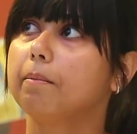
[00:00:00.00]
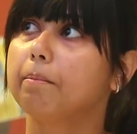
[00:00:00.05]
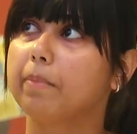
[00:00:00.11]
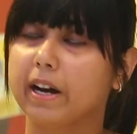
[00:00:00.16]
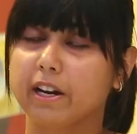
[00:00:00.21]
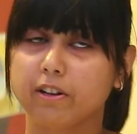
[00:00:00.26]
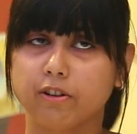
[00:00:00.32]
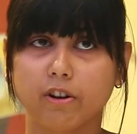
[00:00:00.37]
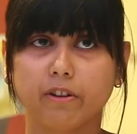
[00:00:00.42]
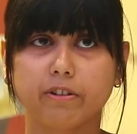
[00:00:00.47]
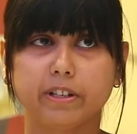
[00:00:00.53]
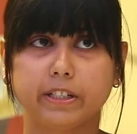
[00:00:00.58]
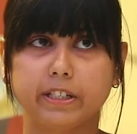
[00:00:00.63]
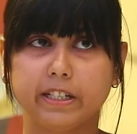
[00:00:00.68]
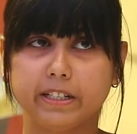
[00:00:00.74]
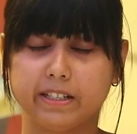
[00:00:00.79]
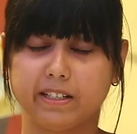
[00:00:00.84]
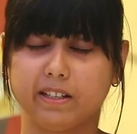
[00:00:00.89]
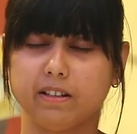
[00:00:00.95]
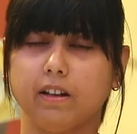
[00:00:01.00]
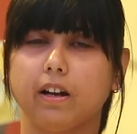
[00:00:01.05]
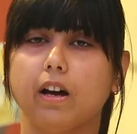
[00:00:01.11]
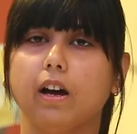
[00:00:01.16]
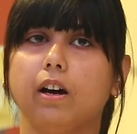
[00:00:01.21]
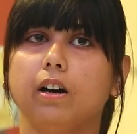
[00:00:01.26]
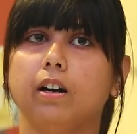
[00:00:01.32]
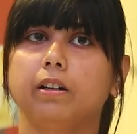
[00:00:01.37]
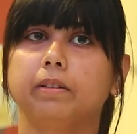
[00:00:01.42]
minorities,
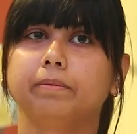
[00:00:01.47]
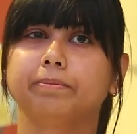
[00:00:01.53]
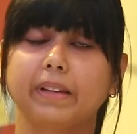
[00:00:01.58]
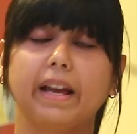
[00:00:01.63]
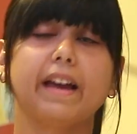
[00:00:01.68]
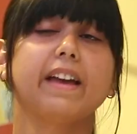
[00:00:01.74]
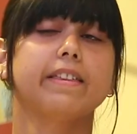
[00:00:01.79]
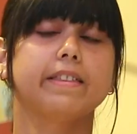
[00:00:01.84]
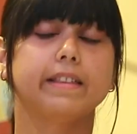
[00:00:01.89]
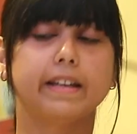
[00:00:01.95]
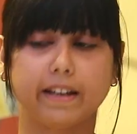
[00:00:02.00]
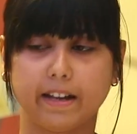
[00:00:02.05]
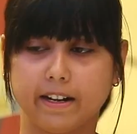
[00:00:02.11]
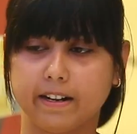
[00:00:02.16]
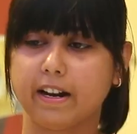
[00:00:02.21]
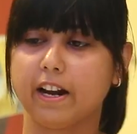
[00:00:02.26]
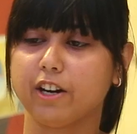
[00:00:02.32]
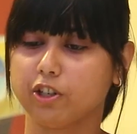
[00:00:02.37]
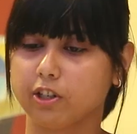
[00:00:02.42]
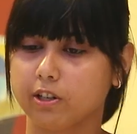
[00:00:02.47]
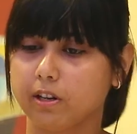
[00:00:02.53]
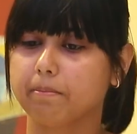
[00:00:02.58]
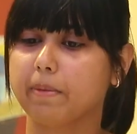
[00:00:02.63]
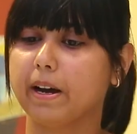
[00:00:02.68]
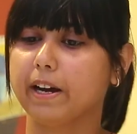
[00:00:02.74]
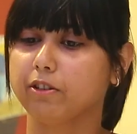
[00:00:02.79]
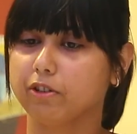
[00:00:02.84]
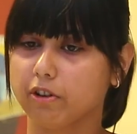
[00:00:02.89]
ethnic and
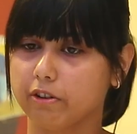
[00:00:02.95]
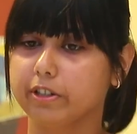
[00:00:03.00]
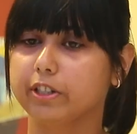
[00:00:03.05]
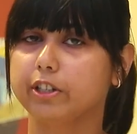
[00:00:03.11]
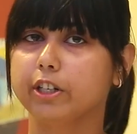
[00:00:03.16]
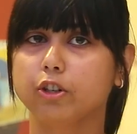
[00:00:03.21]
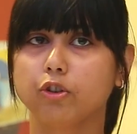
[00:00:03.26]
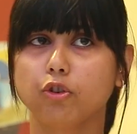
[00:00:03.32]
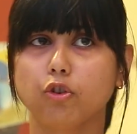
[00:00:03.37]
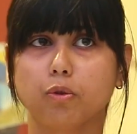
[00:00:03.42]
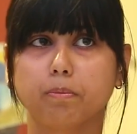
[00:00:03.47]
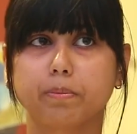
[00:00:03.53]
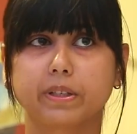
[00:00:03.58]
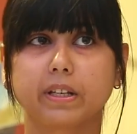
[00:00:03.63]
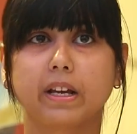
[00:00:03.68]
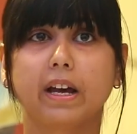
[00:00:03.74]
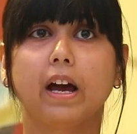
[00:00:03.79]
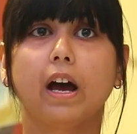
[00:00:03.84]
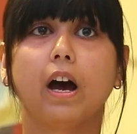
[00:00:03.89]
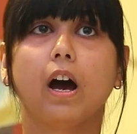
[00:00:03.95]
national minority groups,